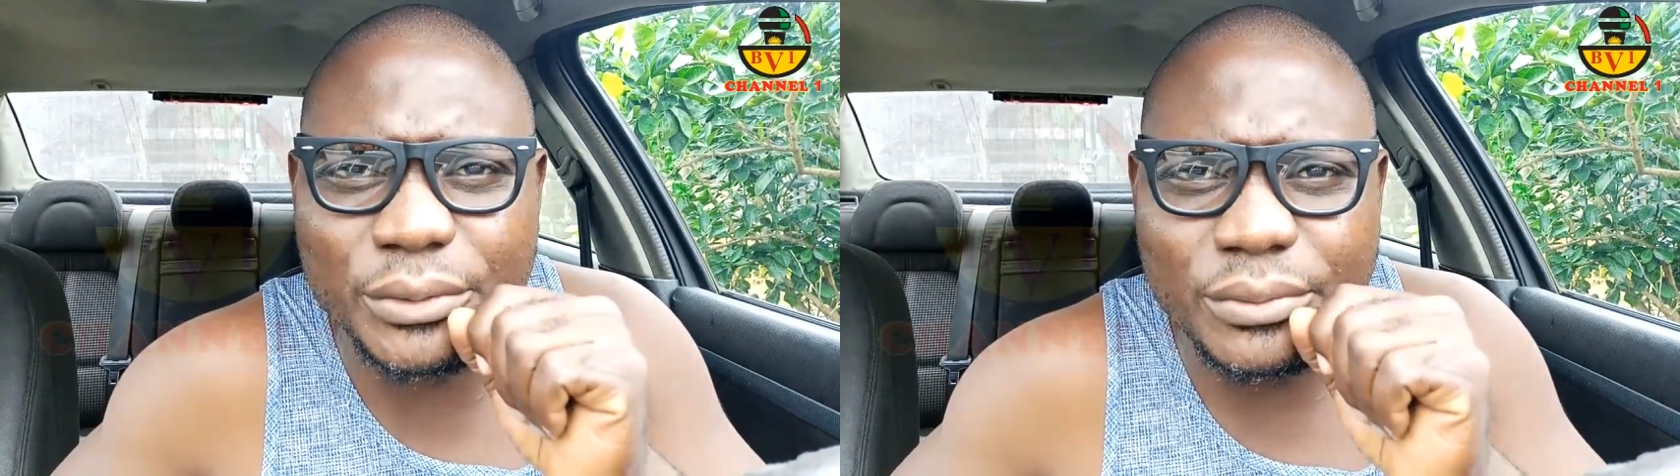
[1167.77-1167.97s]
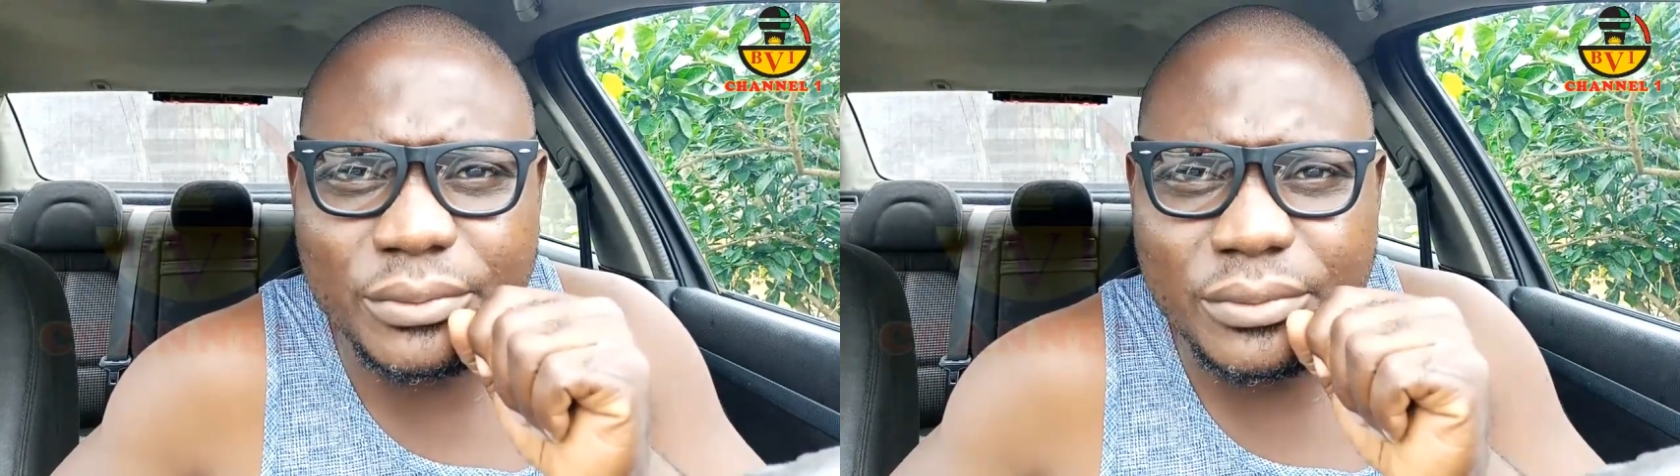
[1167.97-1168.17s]

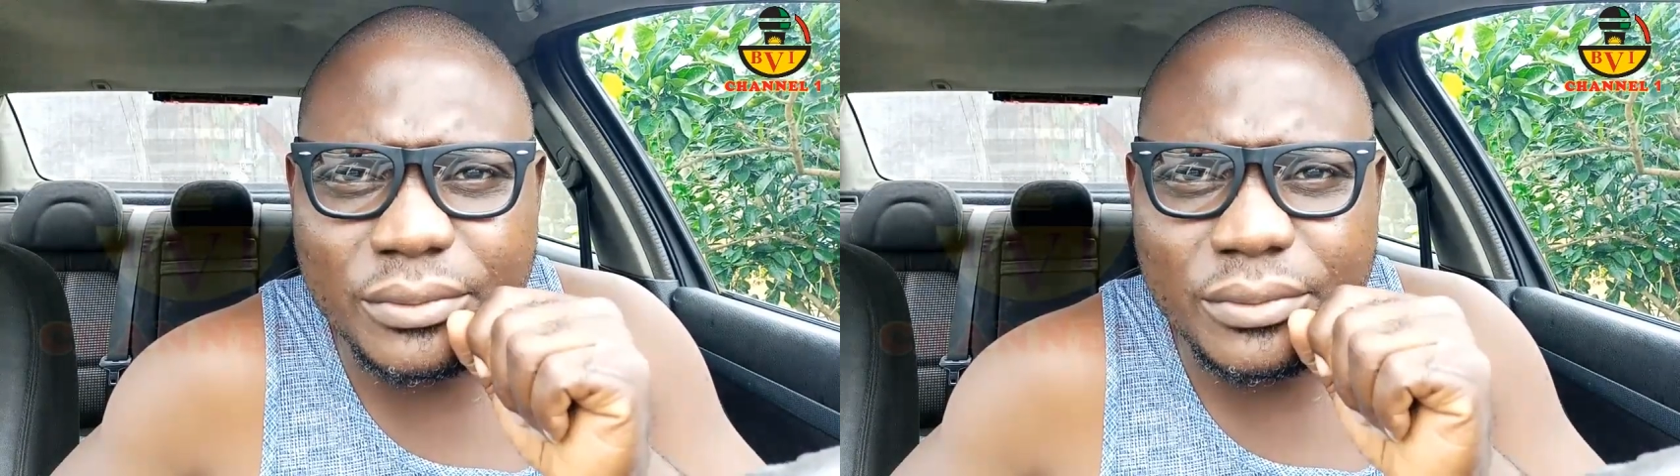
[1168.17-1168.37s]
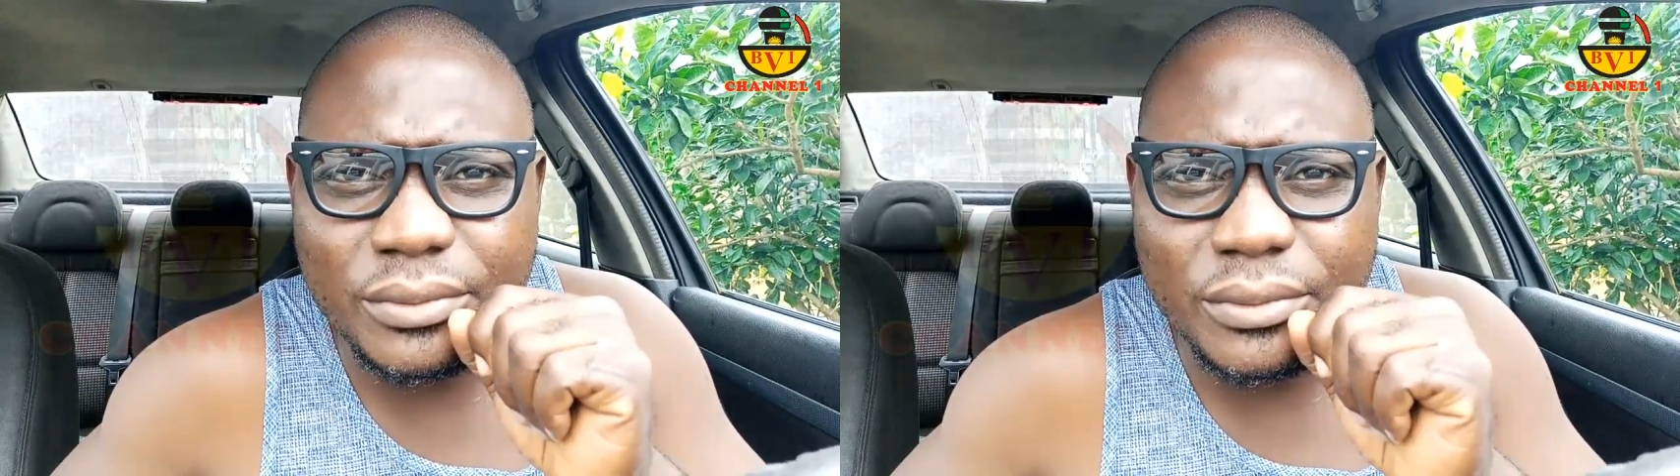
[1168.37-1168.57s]
you.
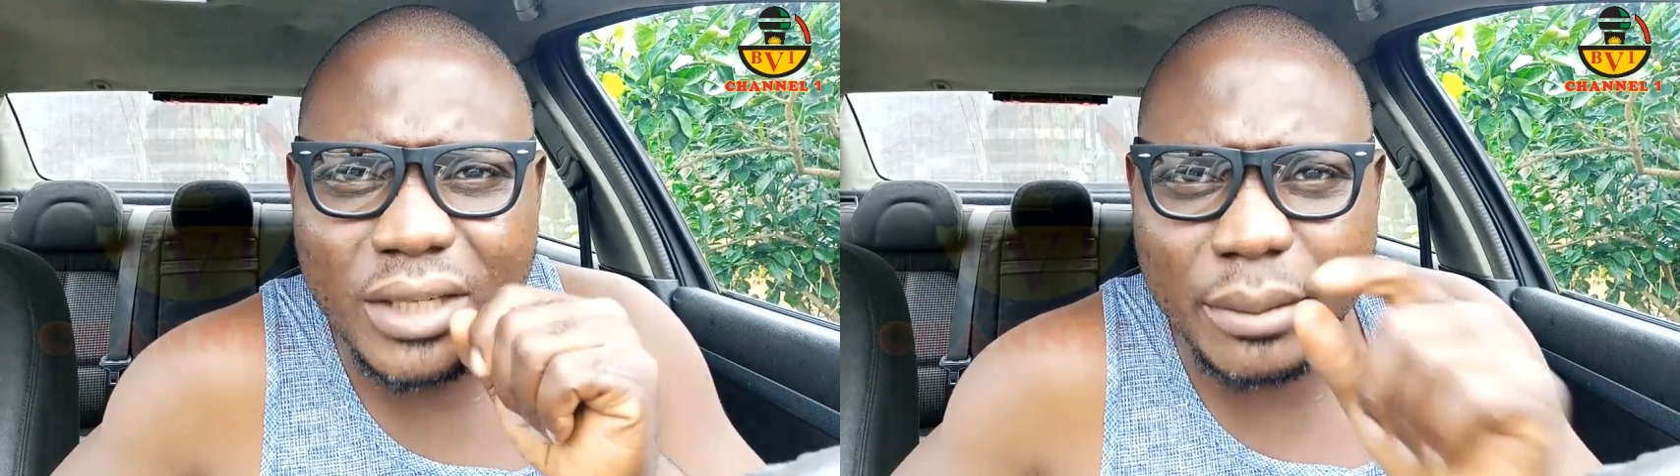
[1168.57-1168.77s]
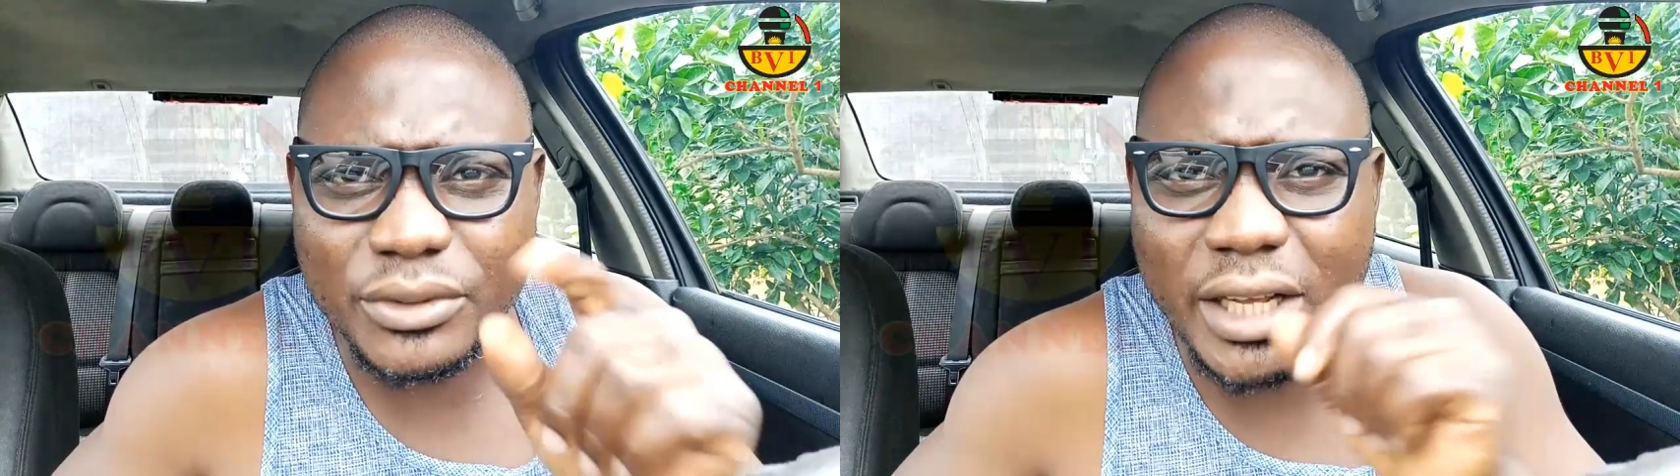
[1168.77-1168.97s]

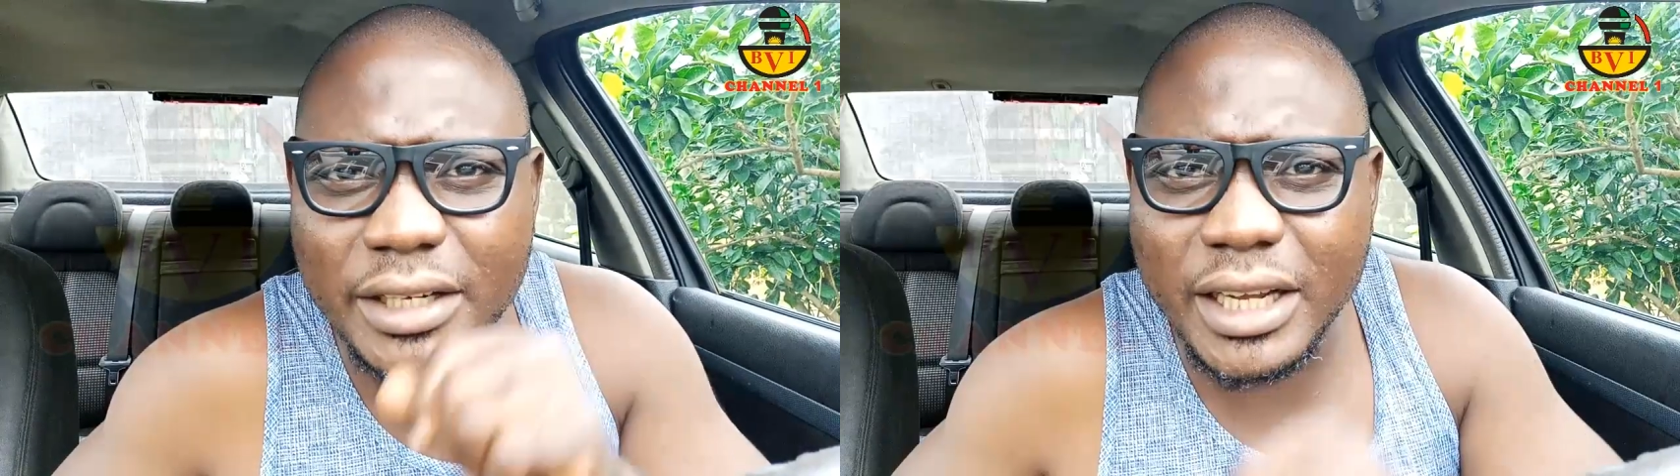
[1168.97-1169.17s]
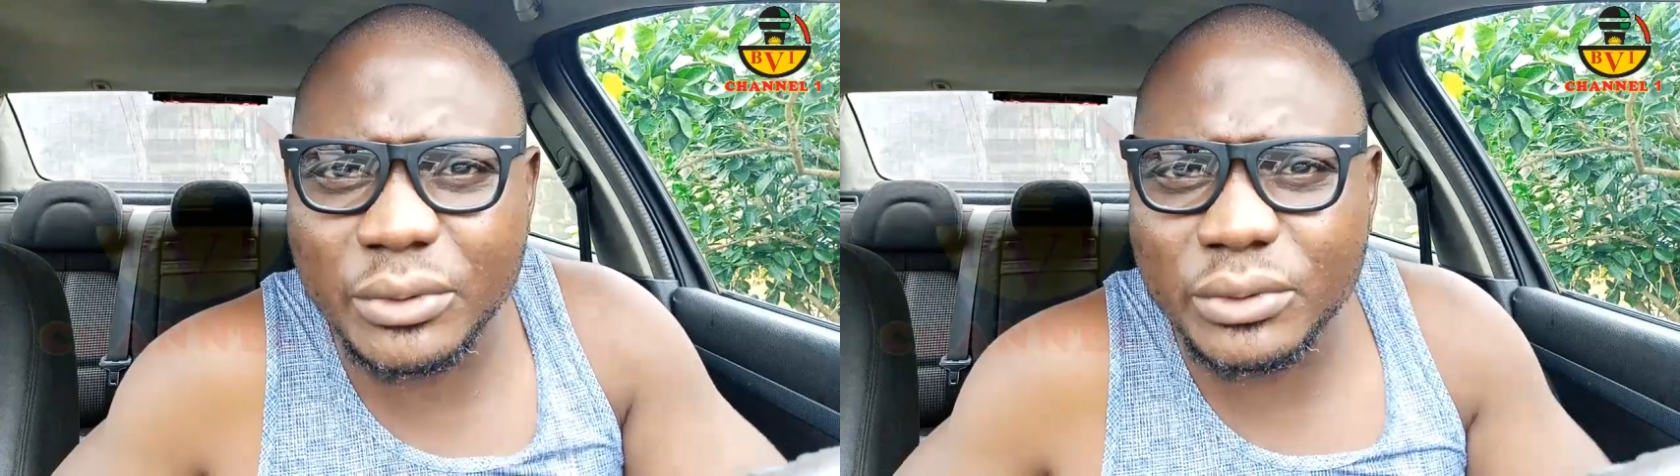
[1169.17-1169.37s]
I'm
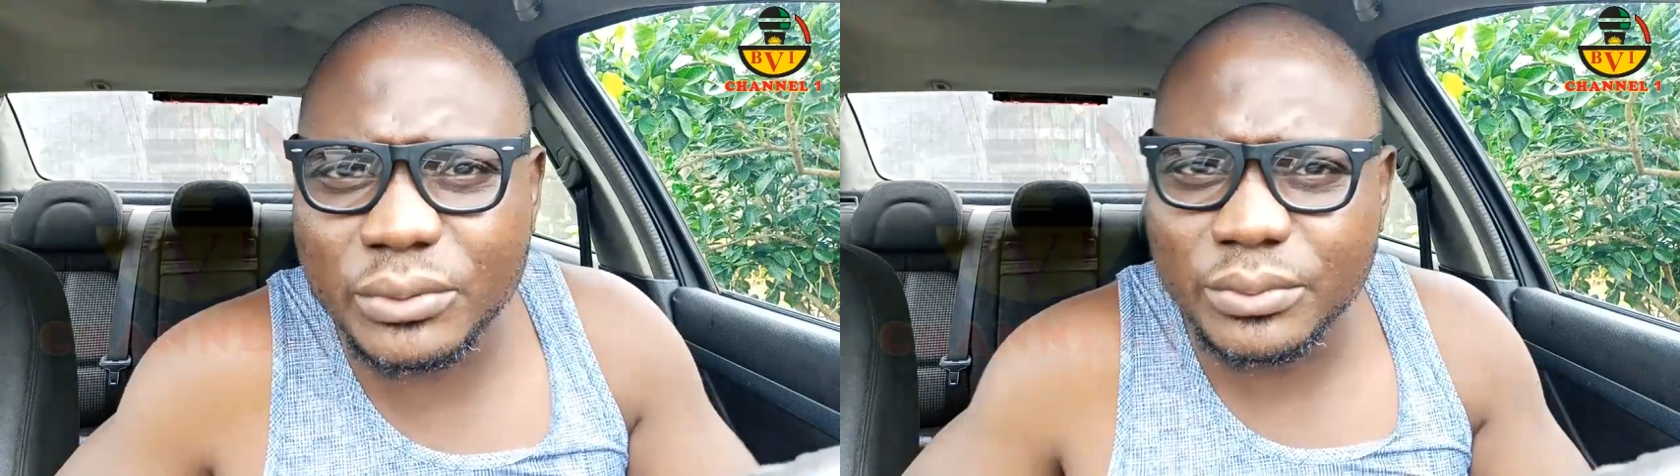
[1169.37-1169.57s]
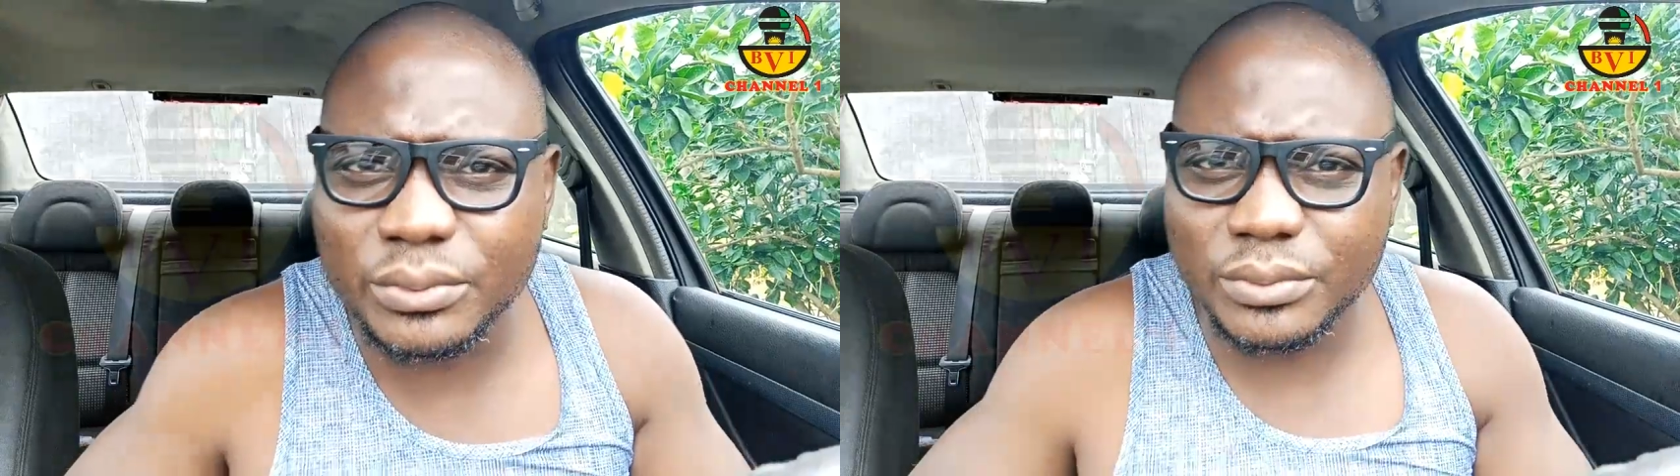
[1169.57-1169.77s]
signing out.